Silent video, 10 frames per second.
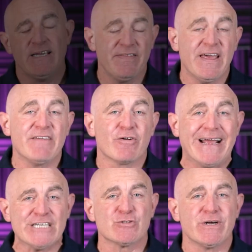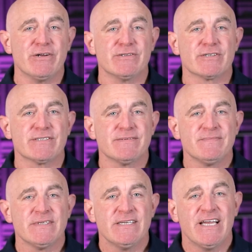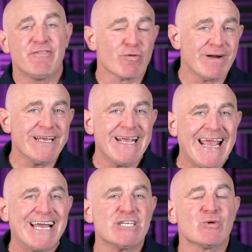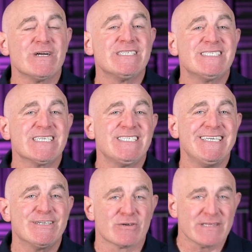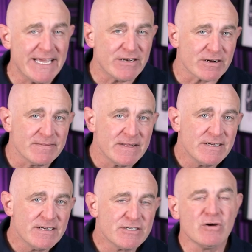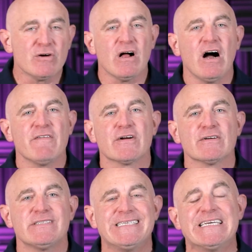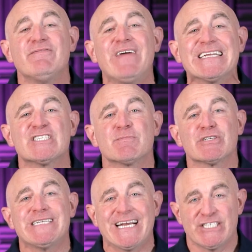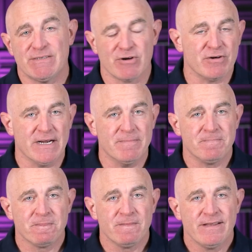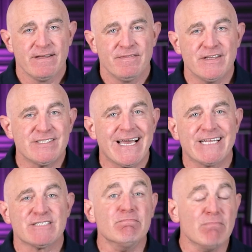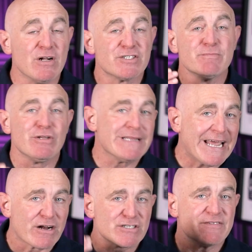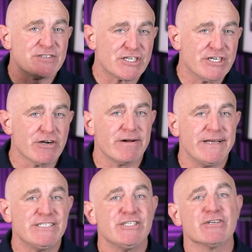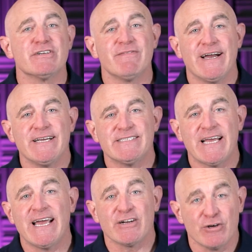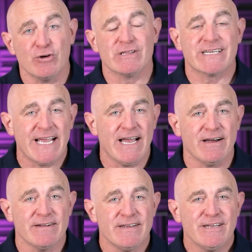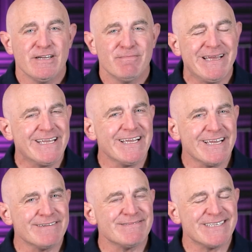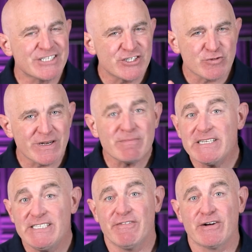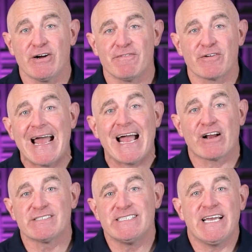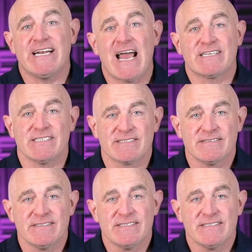And then for Android users, if you're running Android 16 or later, Google offers the Advanced Protection Program. This adds multiple layers of security to your device and Google account, making it extremely difficult for hackers to gain access.